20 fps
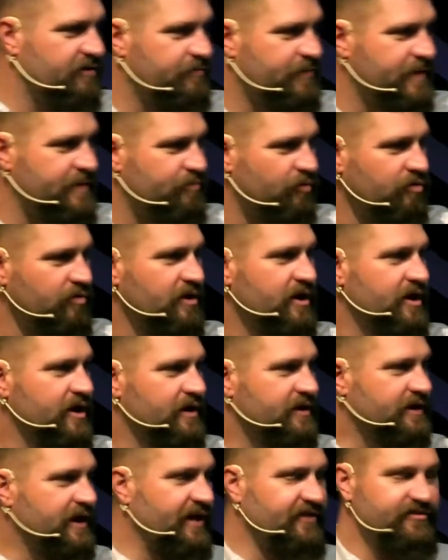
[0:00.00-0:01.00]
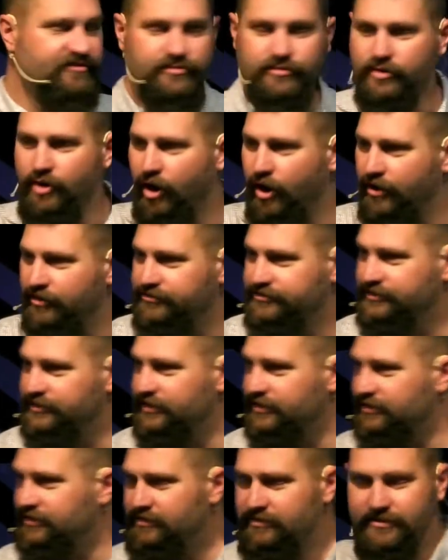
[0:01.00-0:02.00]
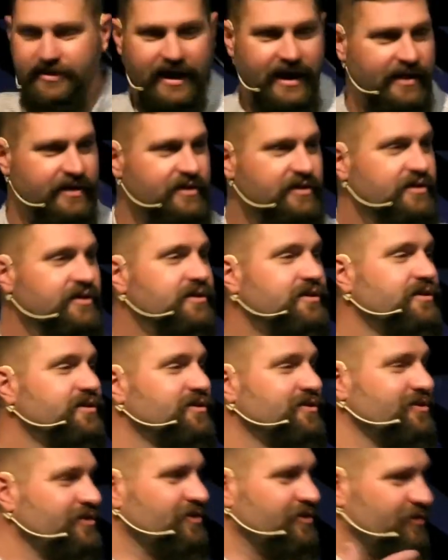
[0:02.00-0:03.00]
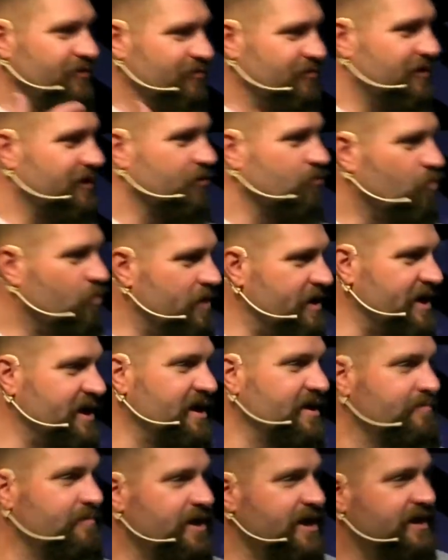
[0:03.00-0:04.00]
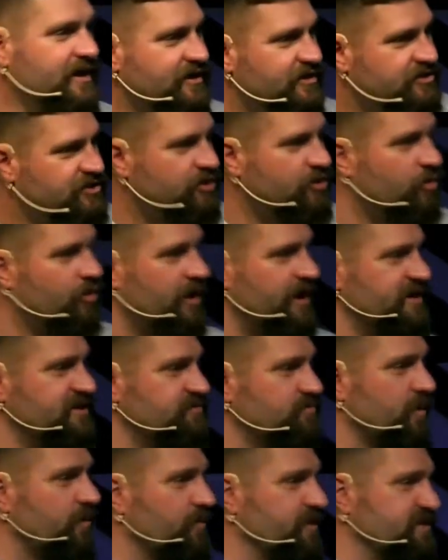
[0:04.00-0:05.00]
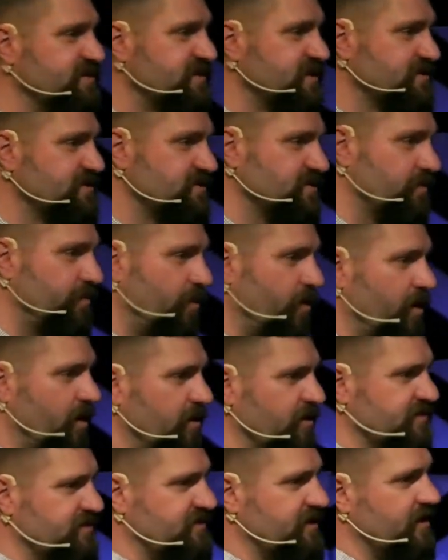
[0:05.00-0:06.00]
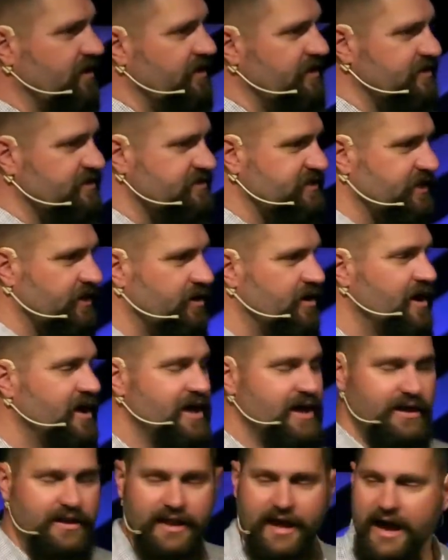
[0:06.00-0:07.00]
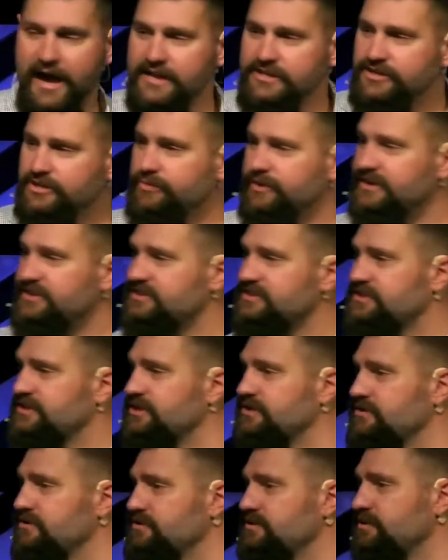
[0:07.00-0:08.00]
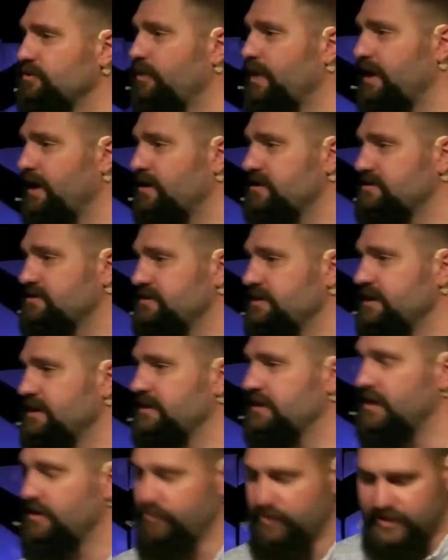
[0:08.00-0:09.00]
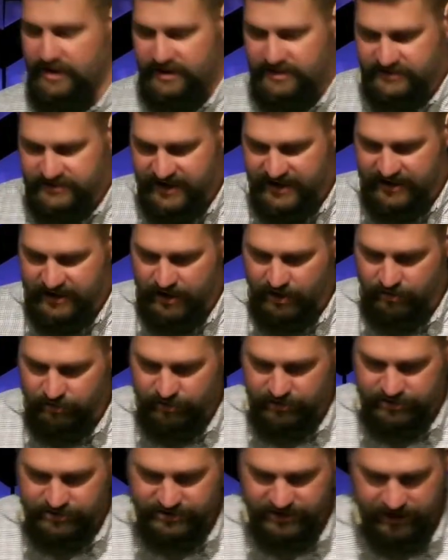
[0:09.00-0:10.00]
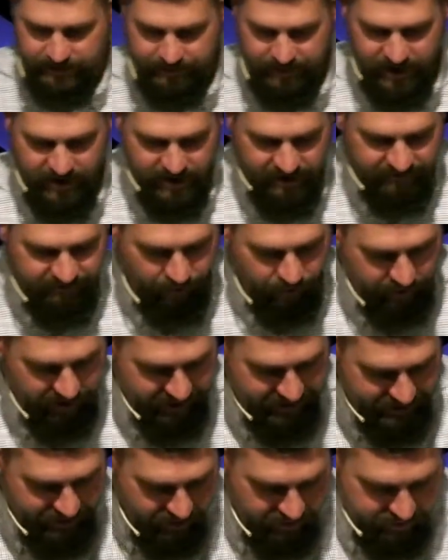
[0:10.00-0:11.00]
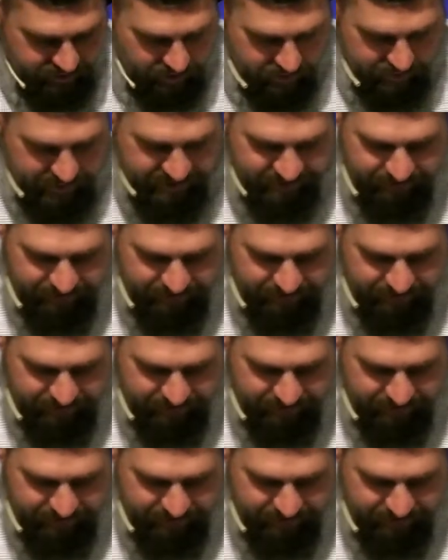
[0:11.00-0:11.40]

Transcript: other people, guess who caused you to do that? You did. We make a choice when we sin. So Paul is telling us here not to excuse away our sin, that we need to take ownership for it. Don't, don't be